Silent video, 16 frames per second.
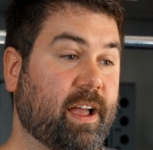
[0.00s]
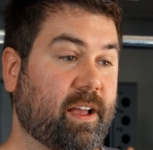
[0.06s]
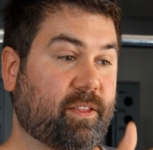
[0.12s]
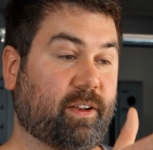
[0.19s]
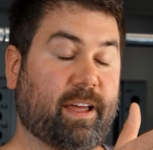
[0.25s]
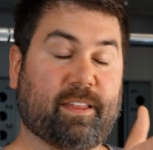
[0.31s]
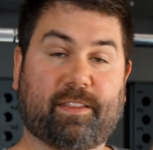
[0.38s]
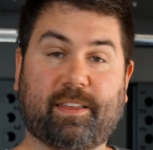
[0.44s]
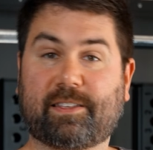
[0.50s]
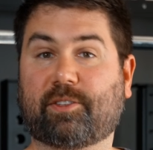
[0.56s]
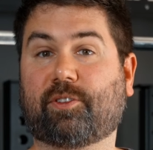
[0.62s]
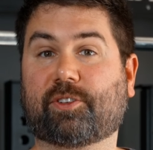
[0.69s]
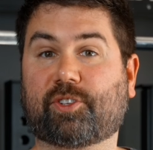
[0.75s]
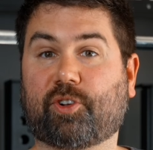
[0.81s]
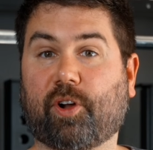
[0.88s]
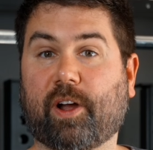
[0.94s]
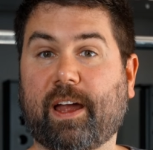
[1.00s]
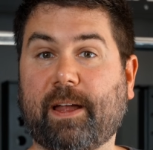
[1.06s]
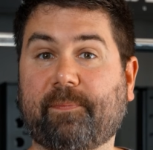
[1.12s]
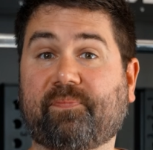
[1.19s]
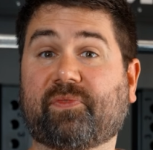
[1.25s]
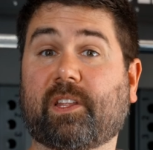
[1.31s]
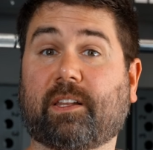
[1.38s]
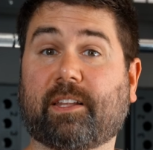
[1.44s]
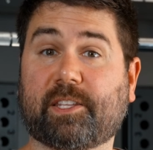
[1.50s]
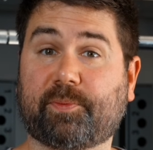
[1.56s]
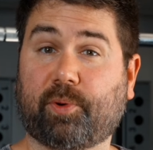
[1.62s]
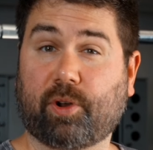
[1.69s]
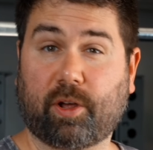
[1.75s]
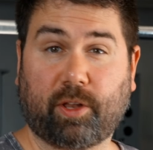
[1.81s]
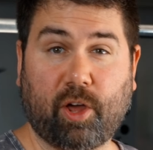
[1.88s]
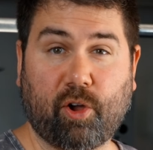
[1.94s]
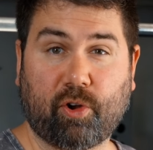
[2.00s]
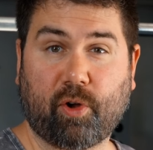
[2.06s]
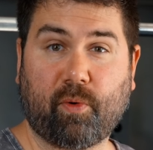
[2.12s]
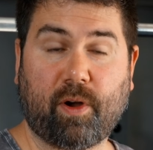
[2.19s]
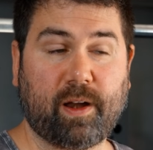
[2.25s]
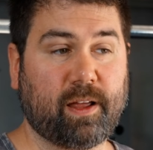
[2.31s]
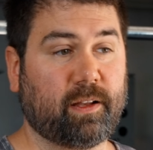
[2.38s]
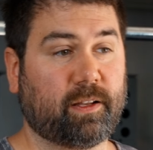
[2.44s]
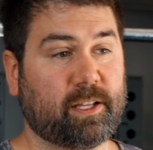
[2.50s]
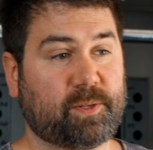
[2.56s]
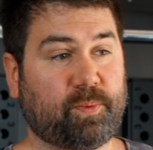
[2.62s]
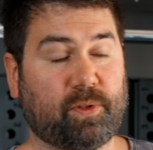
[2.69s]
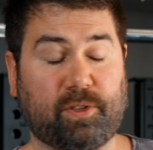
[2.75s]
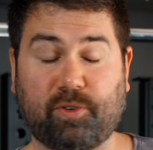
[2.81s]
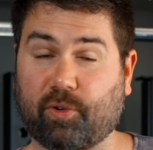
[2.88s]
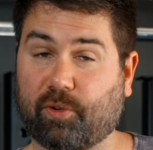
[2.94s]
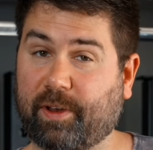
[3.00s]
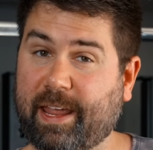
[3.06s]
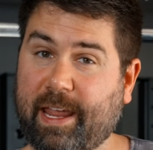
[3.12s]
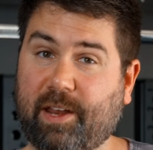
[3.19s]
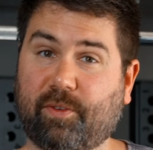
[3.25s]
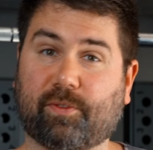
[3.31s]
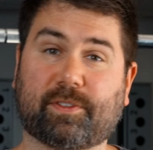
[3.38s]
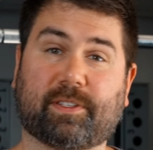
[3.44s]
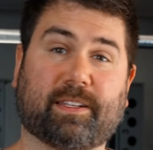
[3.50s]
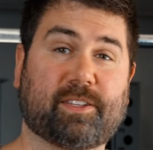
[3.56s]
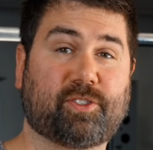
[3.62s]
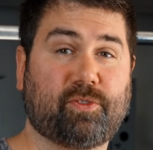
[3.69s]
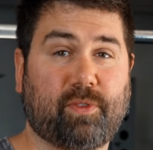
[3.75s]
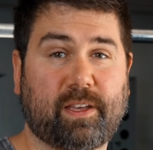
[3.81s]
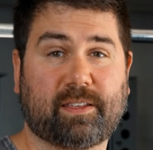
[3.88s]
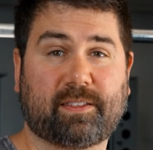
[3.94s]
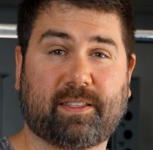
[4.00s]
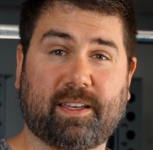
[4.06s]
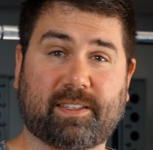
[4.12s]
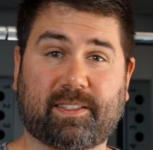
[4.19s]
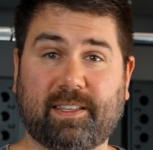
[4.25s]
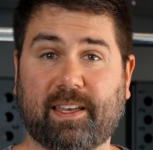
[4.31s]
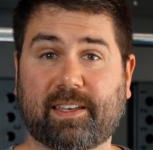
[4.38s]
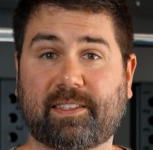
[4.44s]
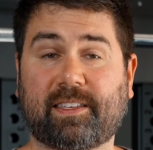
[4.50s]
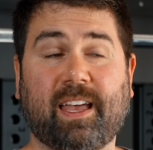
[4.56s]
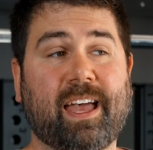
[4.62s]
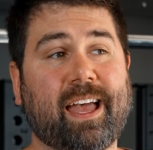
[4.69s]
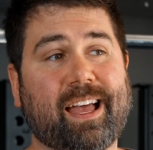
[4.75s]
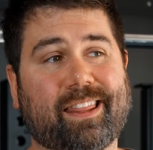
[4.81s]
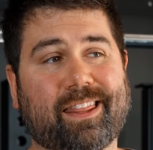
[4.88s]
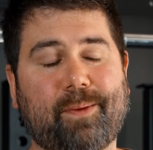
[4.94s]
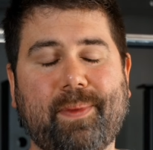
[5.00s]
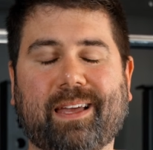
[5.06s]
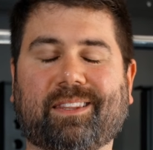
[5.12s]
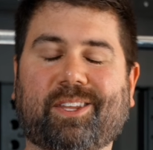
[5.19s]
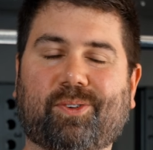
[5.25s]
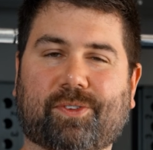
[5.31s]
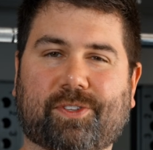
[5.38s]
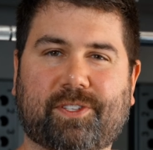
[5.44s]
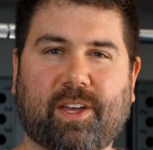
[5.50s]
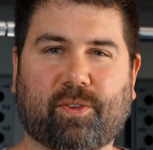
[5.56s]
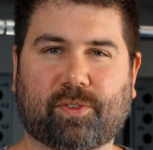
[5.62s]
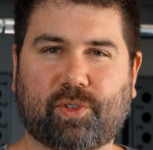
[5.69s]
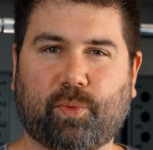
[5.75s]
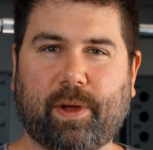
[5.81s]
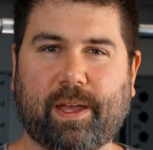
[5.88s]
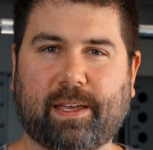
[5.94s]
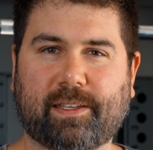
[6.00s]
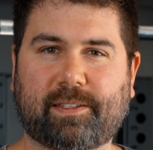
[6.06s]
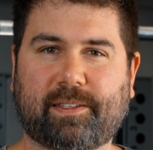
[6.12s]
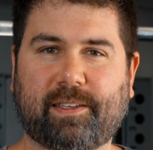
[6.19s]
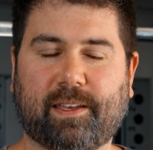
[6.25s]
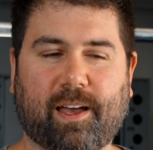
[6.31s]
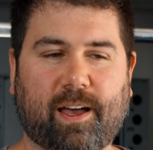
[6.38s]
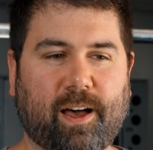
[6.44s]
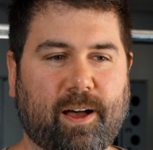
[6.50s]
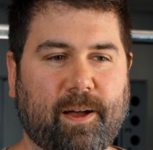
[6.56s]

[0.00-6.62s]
They're like, this looks great. Let's put our logo on it. Let's put knurled handles. Let's do this, this, this. They make little subtle tweaks.